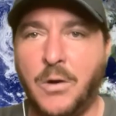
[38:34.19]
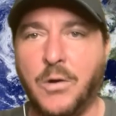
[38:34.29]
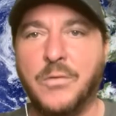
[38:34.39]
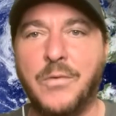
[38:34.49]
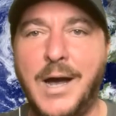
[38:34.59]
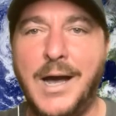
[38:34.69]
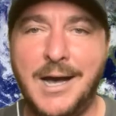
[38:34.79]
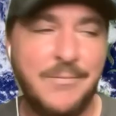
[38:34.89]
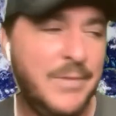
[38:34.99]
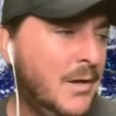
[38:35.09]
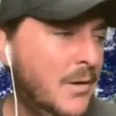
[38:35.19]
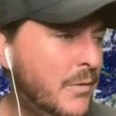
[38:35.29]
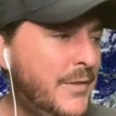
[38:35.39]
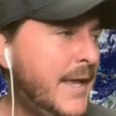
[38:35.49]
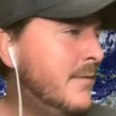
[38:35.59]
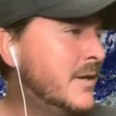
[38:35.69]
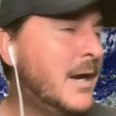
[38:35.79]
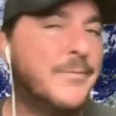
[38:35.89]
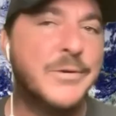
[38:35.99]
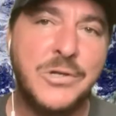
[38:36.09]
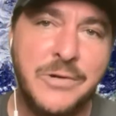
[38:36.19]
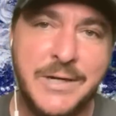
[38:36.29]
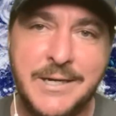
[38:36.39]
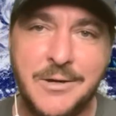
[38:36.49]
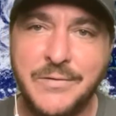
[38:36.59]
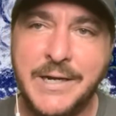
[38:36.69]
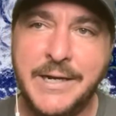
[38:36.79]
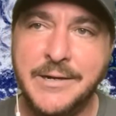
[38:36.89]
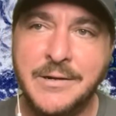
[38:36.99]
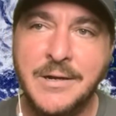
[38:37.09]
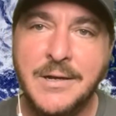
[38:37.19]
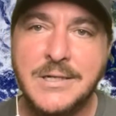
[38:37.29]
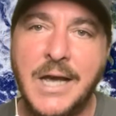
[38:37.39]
or rob when they have an opportunity over here